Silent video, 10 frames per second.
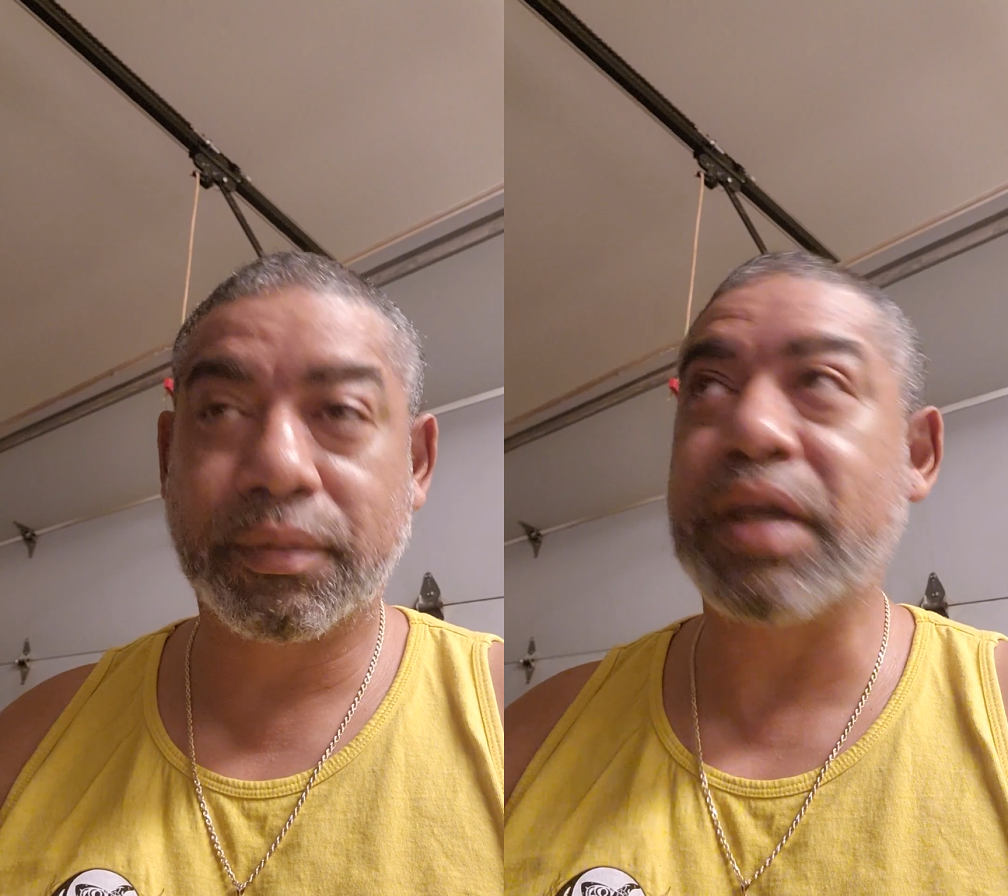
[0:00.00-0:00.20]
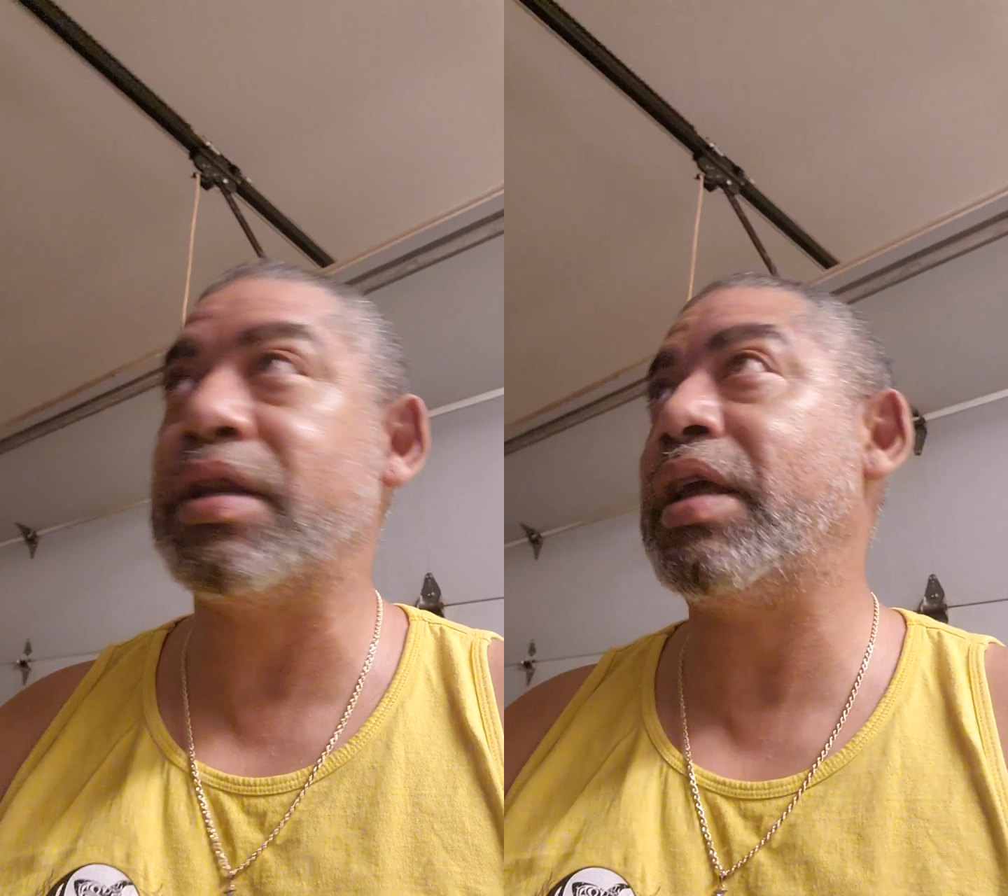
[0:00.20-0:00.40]

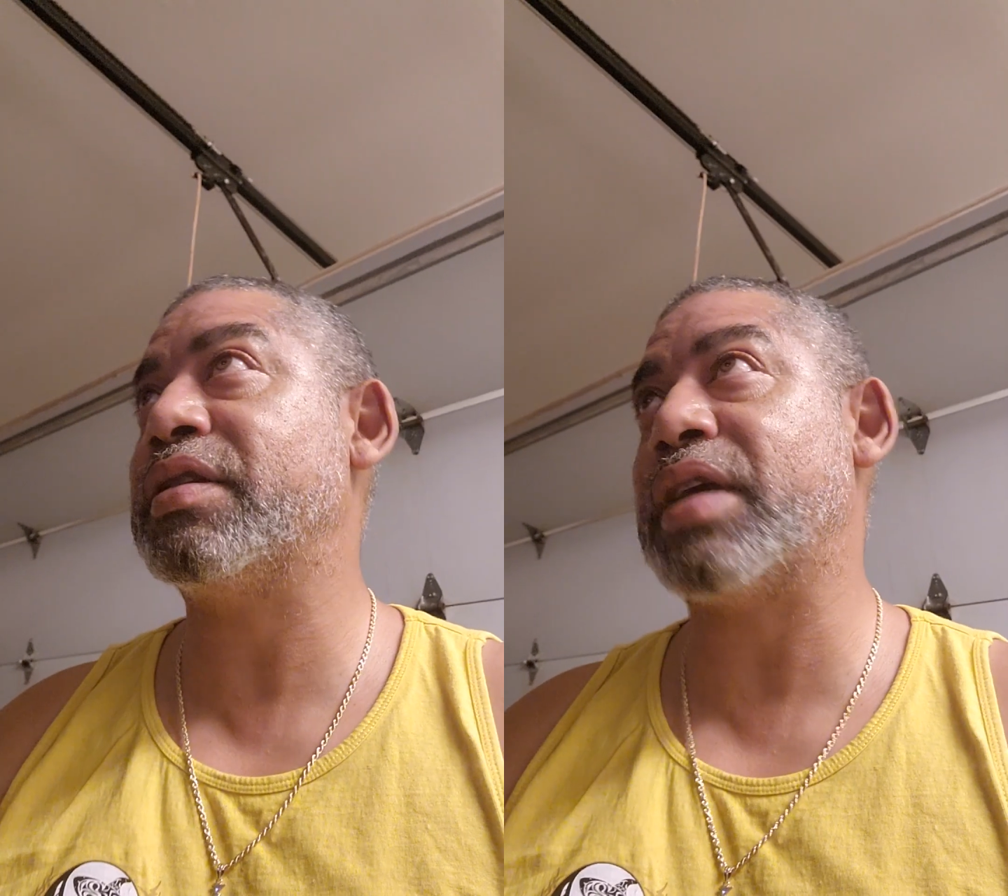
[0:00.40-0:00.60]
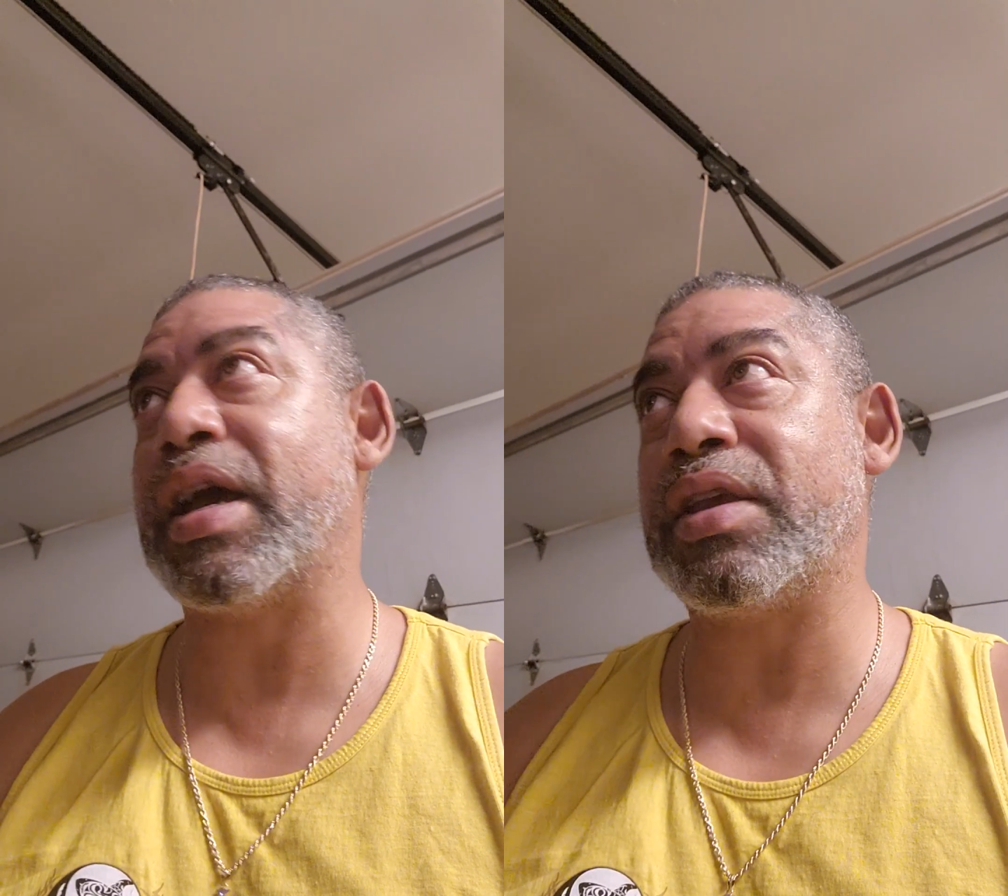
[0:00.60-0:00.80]
And
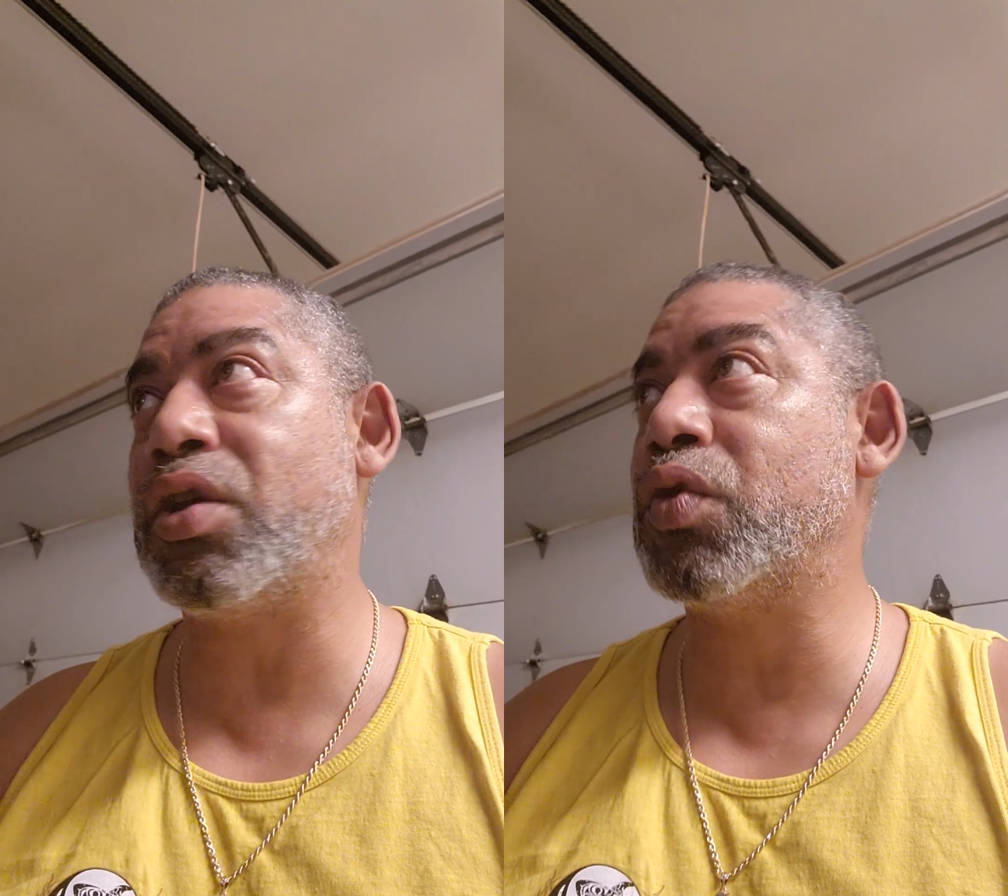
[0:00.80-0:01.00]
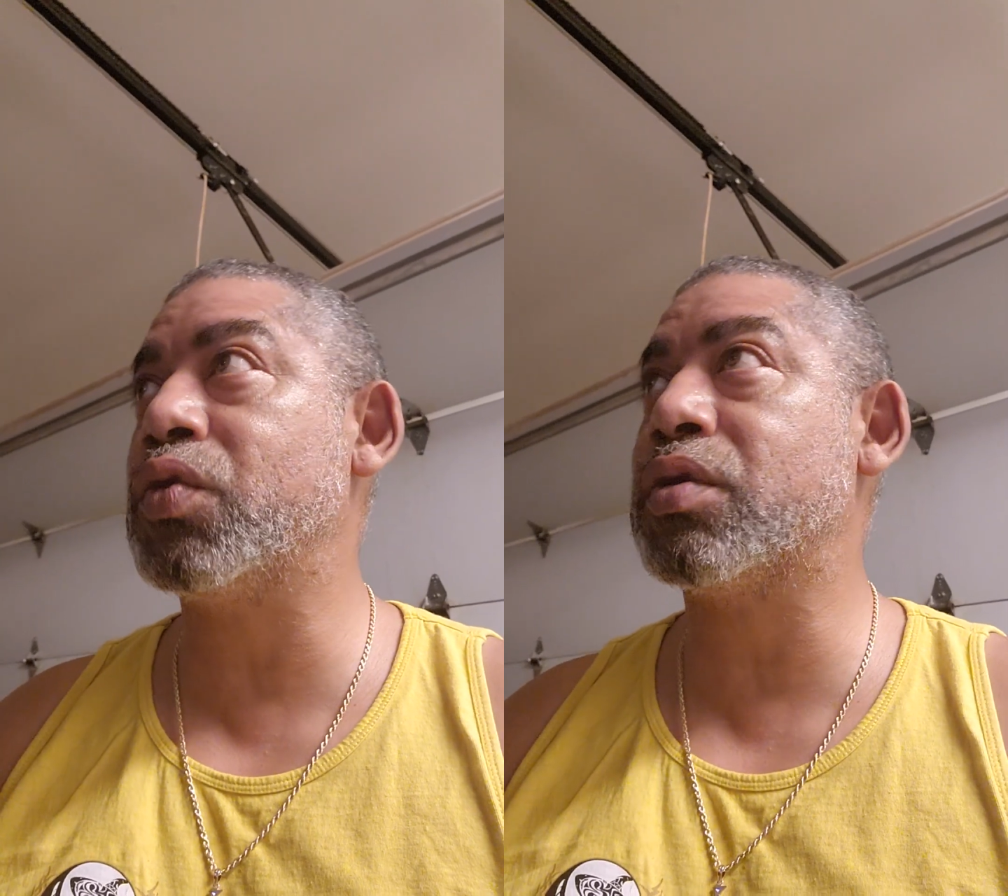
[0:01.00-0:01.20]
as I
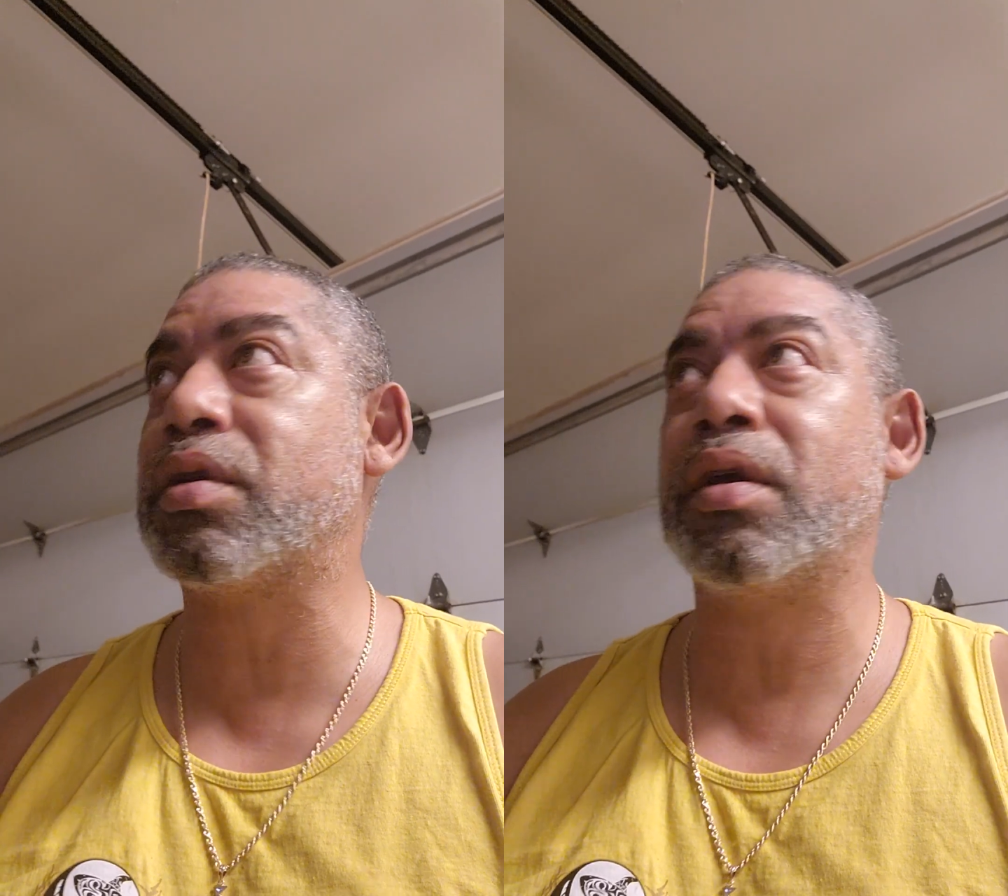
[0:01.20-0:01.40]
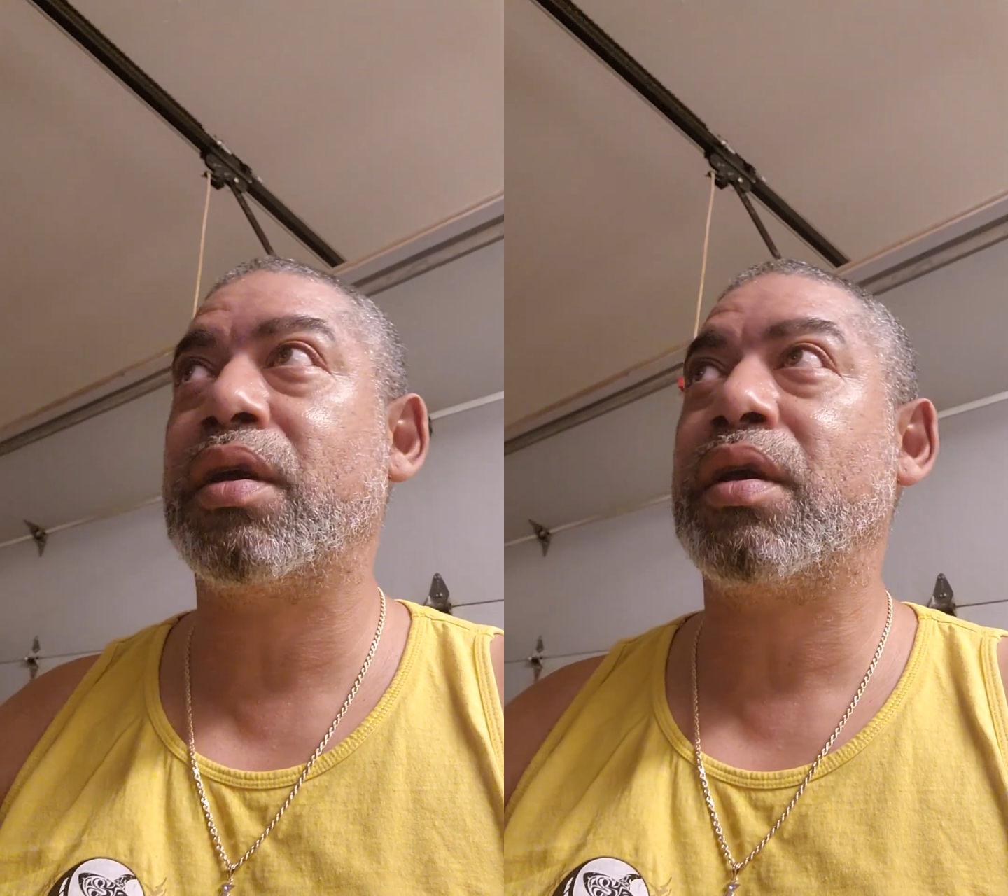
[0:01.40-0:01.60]
use